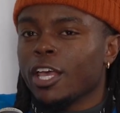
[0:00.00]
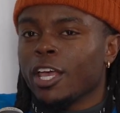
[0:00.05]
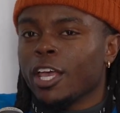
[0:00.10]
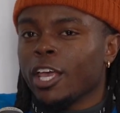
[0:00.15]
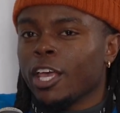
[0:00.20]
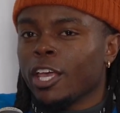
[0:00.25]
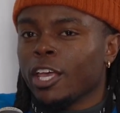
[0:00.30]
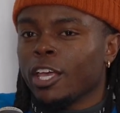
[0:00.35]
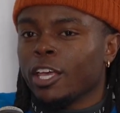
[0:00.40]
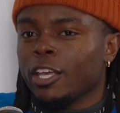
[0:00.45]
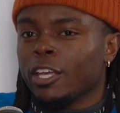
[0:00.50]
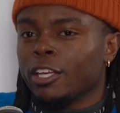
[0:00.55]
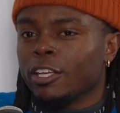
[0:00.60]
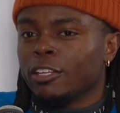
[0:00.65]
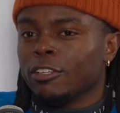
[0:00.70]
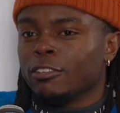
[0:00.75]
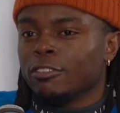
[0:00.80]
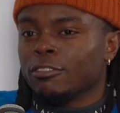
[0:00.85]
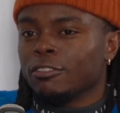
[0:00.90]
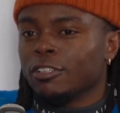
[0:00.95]

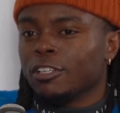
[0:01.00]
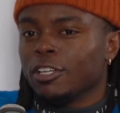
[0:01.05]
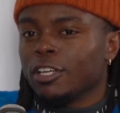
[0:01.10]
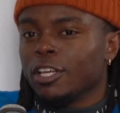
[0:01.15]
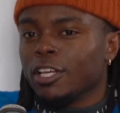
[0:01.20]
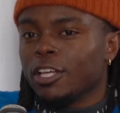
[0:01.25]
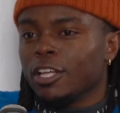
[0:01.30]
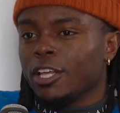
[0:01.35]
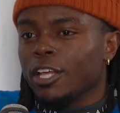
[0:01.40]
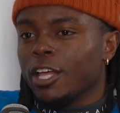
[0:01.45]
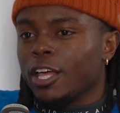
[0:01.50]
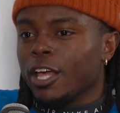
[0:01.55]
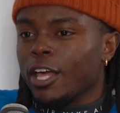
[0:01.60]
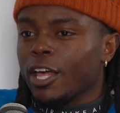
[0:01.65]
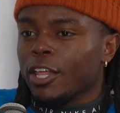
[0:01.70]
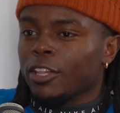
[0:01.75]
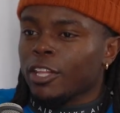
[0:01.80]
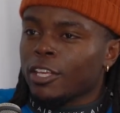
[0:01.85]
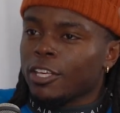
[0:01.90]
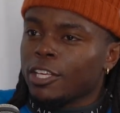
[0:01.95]
and
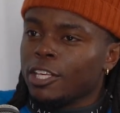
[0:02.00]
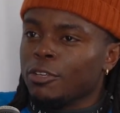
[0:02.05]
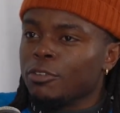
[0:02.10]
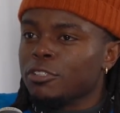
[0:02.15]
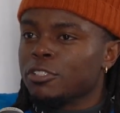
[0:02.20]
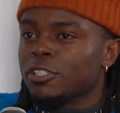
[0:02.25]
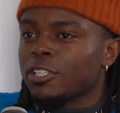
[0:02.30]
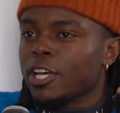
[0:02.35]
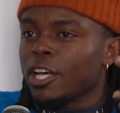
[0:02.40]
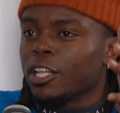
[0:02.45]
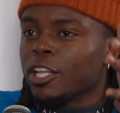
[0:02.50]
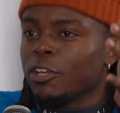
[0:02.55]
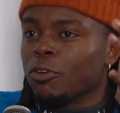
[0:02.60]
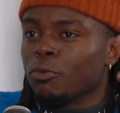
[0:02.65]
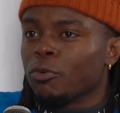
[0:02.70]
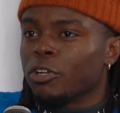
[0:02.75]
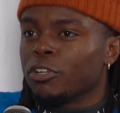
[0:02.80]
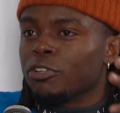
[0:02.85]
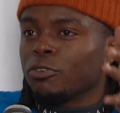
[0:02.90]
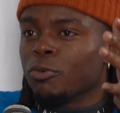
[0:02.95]
like he just kind of like
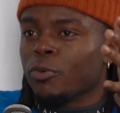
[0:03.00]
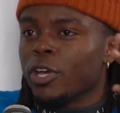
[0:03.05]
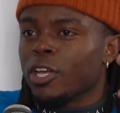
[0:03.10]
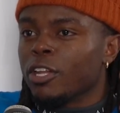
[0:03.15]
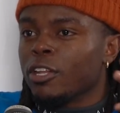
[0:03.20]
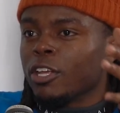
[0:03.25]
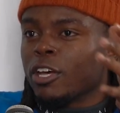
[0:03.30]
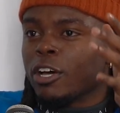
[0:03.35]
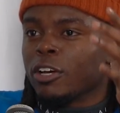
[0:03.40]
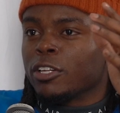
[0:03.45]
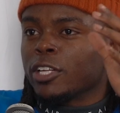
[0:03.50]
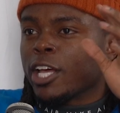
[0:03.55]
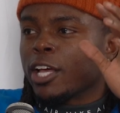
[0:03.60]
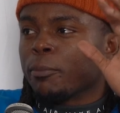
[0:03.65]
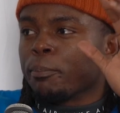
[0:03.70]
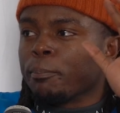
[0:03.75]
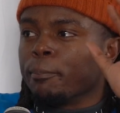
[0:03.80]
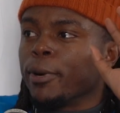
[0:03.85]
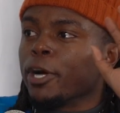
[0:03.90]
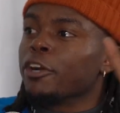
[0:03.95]
wanted to wait it out,
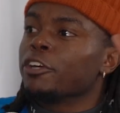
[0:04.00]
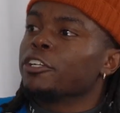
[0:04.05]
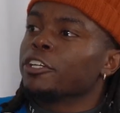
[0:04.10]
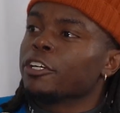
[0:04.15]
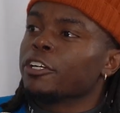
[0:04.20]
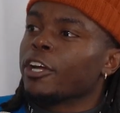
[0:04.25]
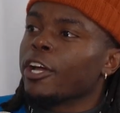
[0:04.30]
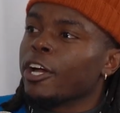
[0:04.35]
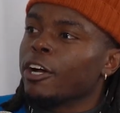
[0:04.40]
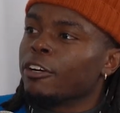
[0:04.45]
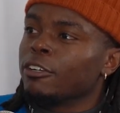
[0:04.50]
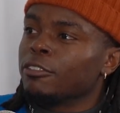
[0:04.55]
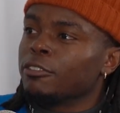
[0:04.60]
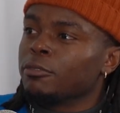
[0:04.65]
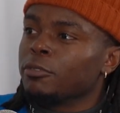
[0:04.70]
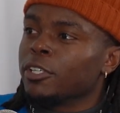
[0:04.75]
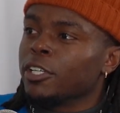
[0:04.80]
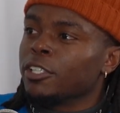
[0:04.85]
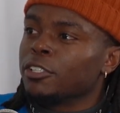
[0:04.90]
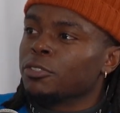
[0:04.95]
not burn her out
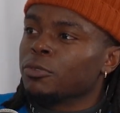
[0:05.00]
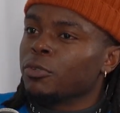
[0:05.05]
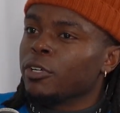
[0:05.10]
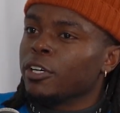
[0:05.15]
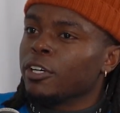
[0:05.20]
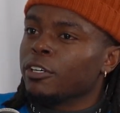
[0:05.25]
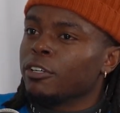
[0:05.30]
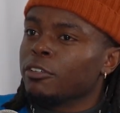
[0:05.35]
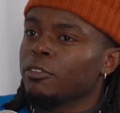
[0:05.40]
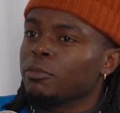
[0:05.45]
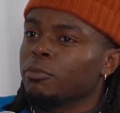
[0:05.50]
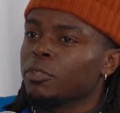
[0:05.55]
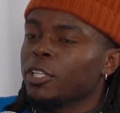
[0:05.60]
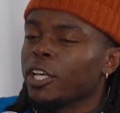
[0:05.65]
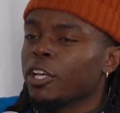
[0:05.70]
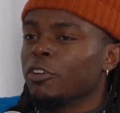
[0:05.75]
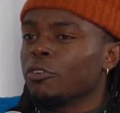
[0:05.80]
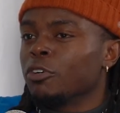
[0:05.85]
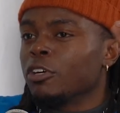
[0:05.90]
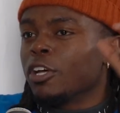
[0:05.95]
as well.
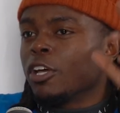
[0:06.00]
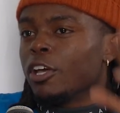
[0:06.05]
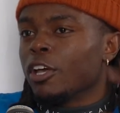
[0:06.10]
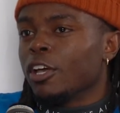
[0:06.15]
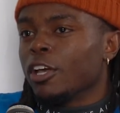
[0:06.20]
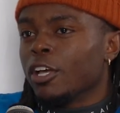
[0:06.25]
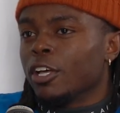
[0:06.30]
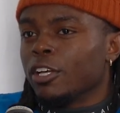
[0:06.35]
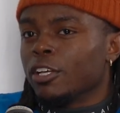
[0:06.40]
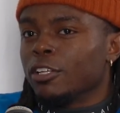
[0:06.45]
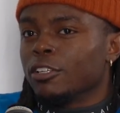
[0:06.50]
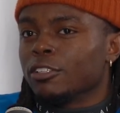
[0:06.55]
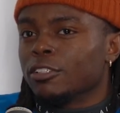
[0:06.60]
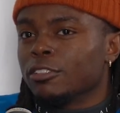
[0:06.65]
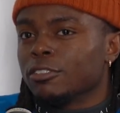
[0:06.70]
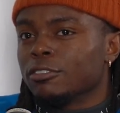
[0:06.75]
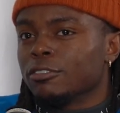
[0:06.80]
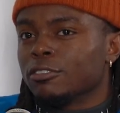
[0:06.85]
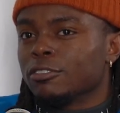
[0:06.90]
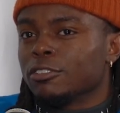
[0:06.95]
Like,
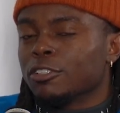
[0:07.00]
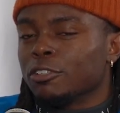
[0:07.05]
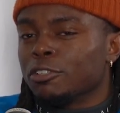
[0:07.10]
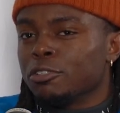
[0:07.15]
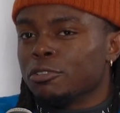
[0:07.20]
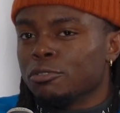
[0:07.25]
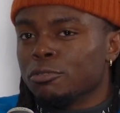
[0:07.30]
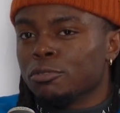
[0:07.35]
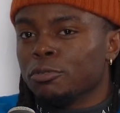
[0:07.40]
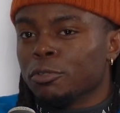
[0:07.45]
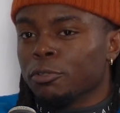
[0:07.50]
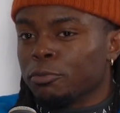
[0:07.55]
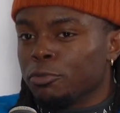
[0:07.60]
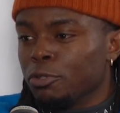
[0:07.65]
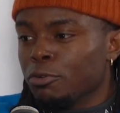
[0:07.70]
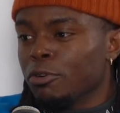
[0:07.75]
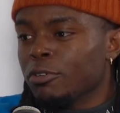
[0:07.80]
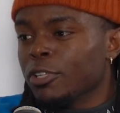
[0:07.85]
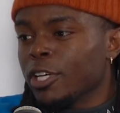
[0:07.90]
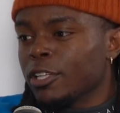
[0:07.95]
so you were
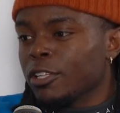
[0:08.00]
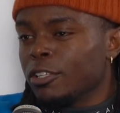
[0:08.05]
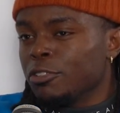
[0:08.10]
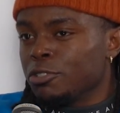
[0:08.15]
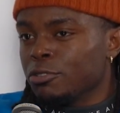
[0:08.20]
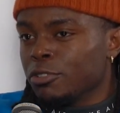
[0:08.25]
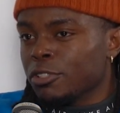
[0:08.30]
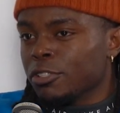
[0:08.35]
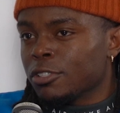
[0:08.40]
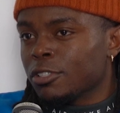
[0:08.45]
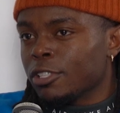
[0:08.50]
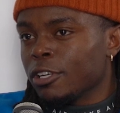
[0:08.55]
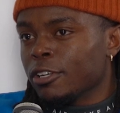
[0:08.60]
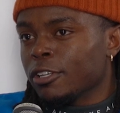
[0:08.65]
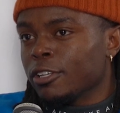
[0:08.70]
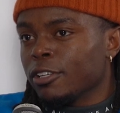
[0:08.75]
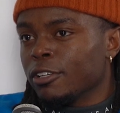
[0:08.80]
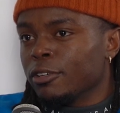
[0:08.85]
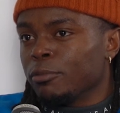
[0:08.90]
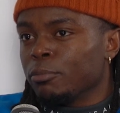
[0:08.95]
doing like the junior
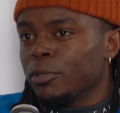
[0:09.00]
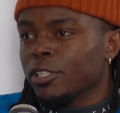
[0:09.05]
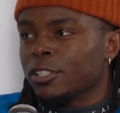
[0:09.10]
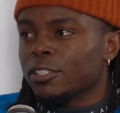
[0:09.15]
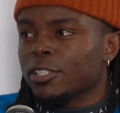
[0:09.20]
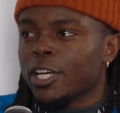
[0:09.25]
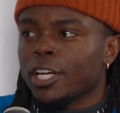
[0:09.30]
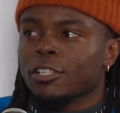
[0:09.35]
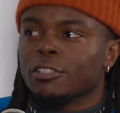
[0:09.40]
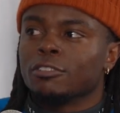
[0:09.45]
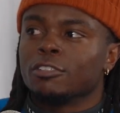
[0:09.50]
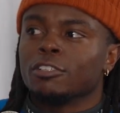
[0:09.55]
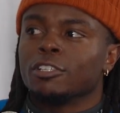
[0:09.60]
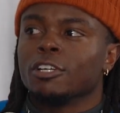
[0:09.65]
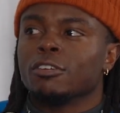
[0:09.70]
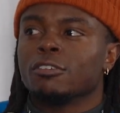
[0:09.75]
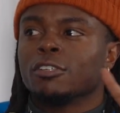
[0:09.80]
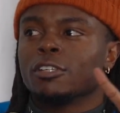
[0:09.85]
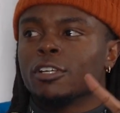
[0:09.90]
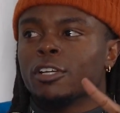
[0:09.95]
circuit, but decided to
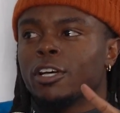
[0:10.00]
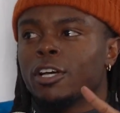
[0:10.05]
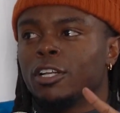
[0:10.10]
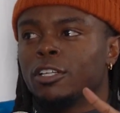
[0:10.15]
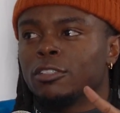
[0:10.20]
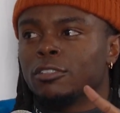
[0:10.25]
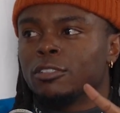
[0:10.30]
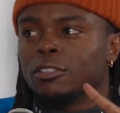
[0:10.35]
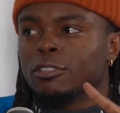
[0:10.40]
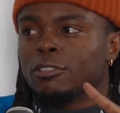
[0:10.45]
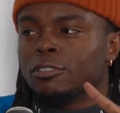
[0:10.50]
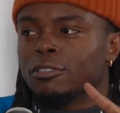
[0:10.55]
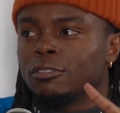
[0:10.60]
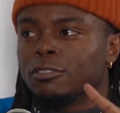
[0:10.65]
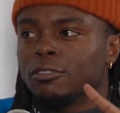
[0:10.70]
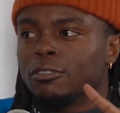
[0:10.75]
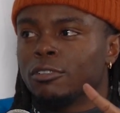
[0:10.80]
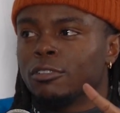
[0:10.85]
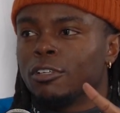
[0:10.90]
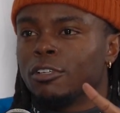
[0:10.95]
go to college. So,
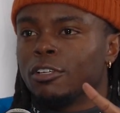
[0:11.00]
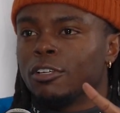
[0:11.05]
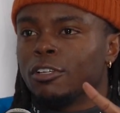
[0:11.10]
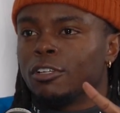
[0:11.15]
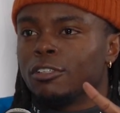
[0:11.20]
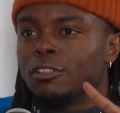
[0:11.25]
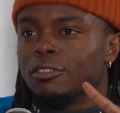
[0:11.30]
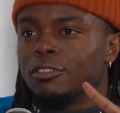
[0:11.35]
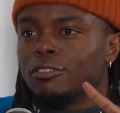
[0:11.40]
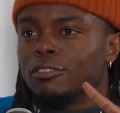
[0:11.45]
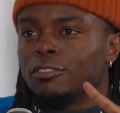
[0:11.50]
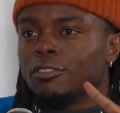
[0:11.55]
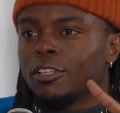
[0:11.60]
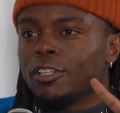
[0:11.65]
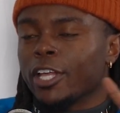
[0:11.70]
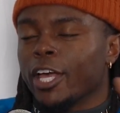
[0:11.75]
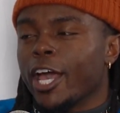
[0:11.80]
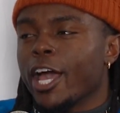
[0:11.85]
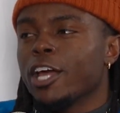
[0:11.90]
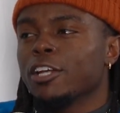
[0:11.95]

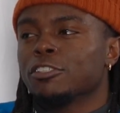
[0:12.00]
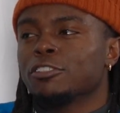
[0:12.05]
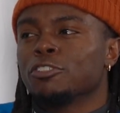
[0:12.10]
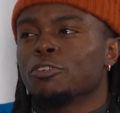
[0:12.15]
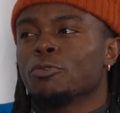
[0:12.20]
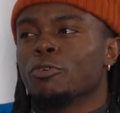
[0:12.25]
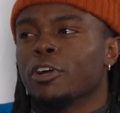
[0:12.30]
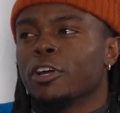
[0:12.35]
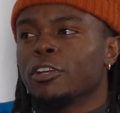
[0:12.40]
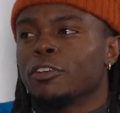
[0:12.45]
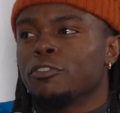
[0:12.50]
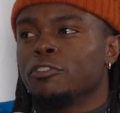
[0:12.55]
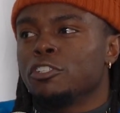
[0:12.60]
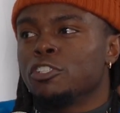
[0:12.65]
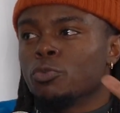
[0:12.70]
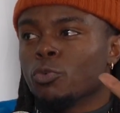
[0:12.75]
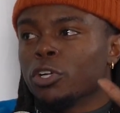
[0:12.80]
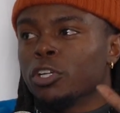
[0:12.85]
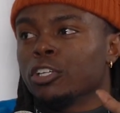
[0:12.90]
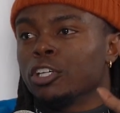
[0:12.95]
like, how does it work? You
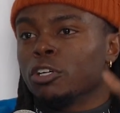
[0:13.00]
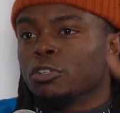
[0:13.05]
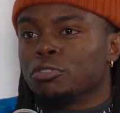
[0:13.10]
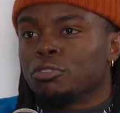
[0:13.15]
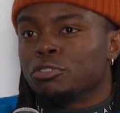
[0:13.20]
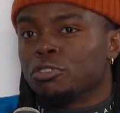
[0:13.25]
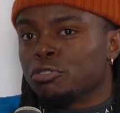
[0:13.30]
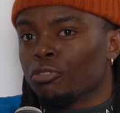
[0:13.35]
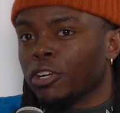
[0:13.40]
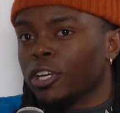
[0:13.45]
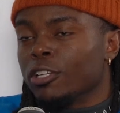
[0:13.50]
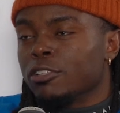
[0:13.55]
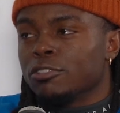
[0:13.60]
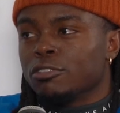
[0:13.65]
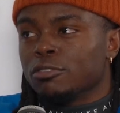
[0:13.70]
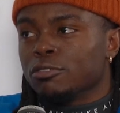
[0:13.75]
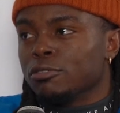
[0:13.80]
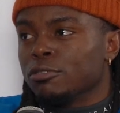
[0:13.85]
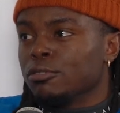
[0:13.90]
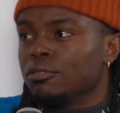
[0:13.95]
just want to go straight
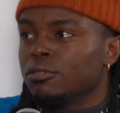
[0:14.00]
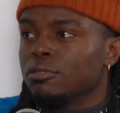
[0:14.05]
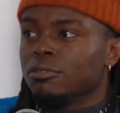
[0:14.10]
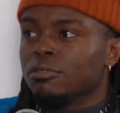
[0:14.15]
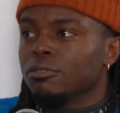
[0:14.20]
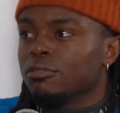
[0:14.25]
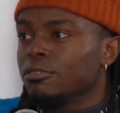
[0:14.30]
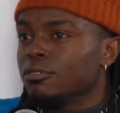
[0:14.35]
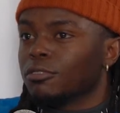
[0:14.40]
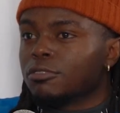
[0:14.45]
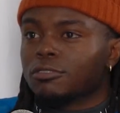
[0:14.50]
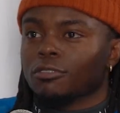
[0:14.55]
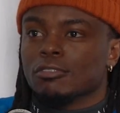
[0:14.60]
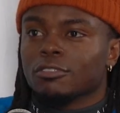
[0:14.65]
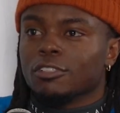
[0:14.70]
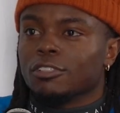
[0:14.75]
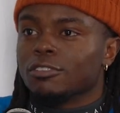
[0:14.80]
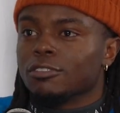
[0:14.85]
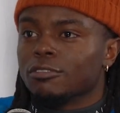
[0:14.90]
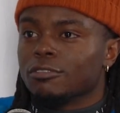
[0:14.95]
to
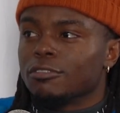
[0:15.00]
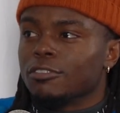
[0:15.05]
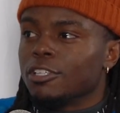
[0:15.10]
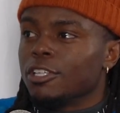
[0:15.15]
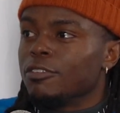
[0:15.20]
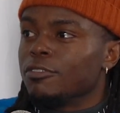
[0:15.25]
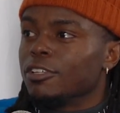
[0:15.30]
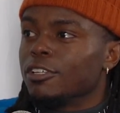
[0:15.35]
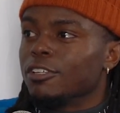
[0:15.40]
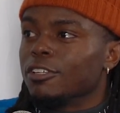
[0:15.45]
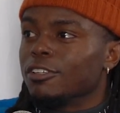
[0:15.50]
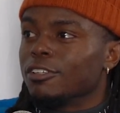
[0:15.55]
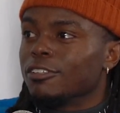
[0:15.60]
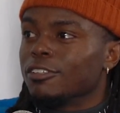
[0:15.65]
TV,